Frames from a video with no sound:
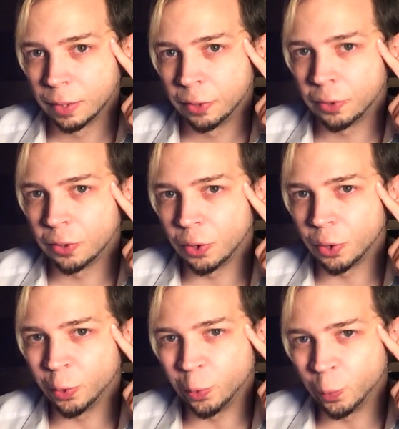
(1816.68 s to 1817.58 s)

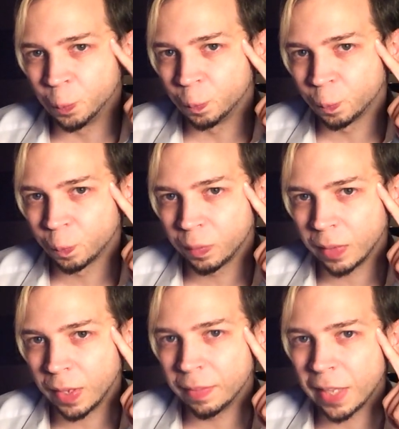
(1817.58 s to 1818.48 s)
So,
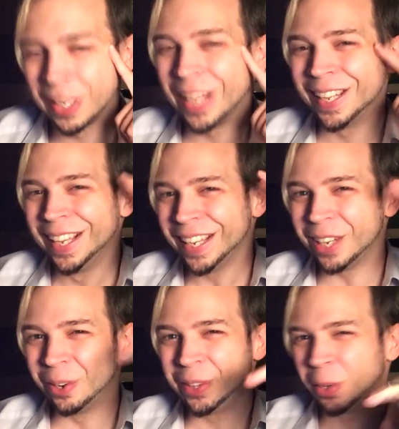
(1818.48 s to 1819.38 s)
if that's, and
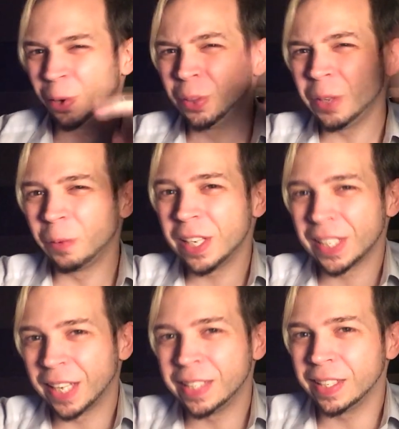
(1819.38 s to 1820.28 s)
the only
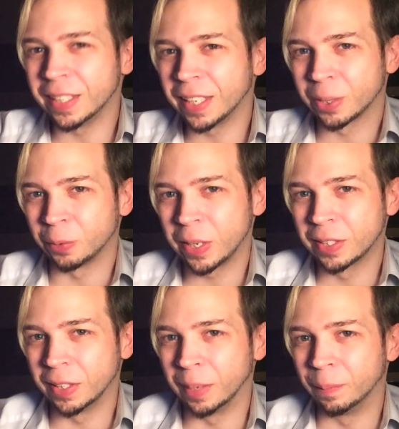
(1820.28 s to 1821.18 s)
reason I didn't get the
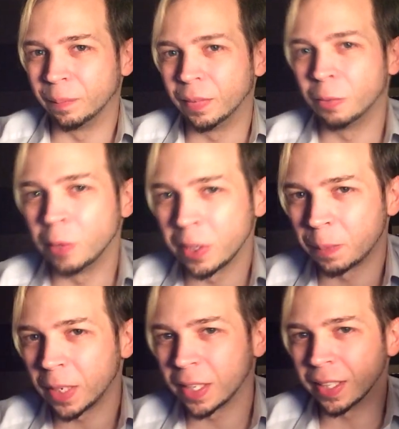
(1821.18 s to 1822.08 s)
rest of them was
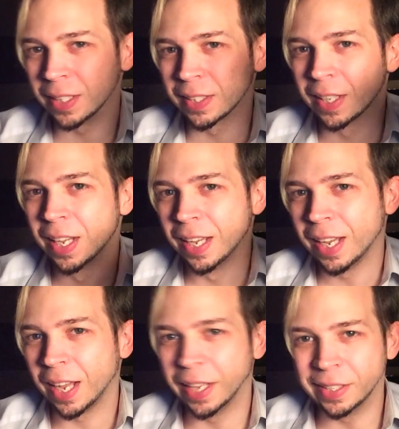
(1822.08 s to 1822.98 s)
because
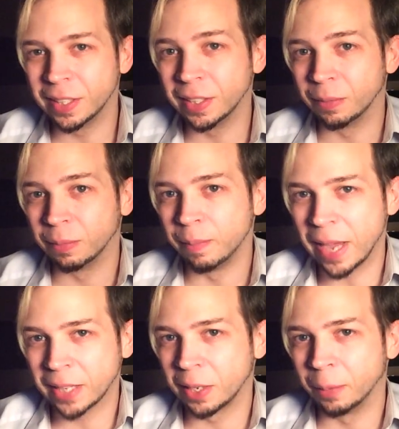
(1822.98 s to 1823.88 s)
I didn't
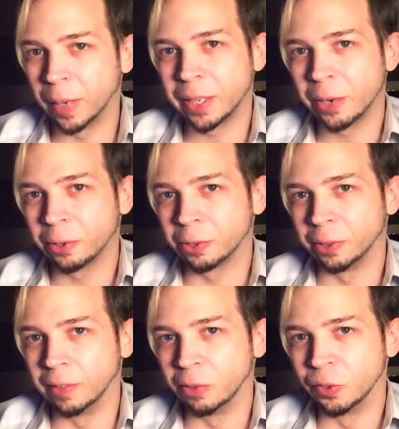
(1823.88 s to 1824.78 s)
max out my
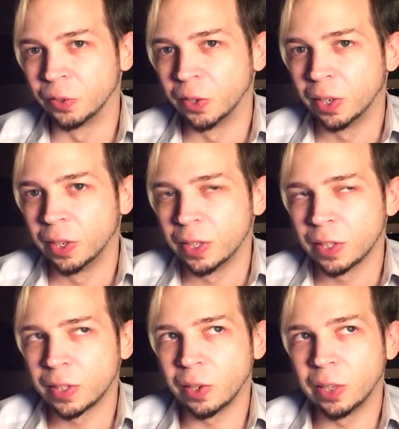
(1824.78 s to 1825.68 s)
character levels.
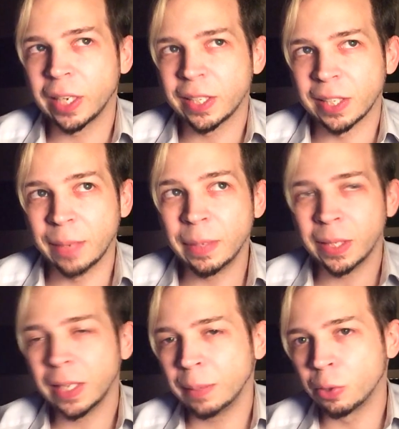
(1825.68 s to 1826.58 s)
So, like I said, I beat
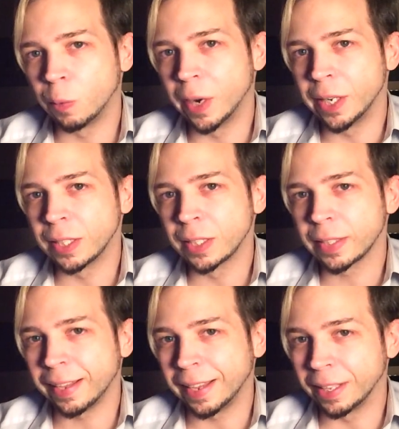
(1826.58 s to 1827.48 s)
the game
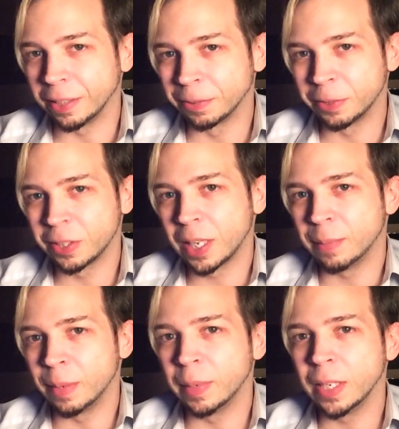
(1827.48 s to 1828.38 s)
twice, and the first
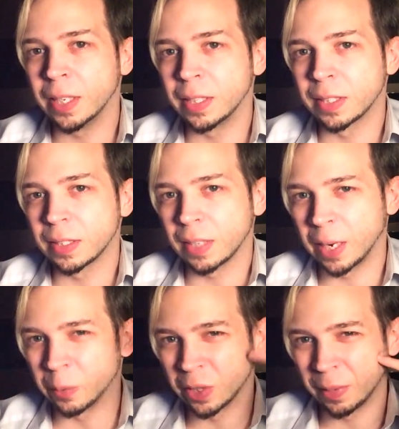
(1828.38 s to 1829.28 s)
time I beat it,
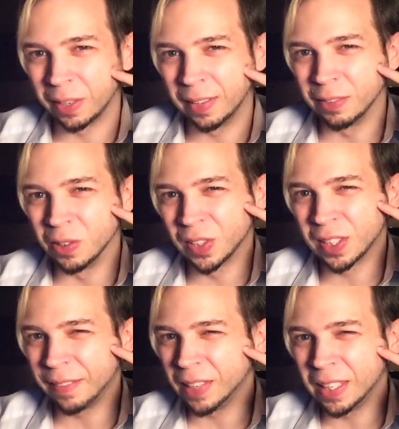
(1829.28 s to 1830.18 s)
I was about level
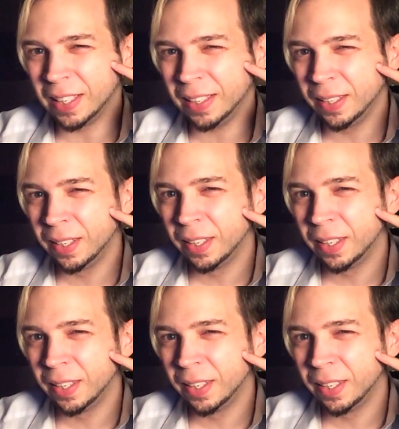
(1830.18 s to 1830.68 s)
70,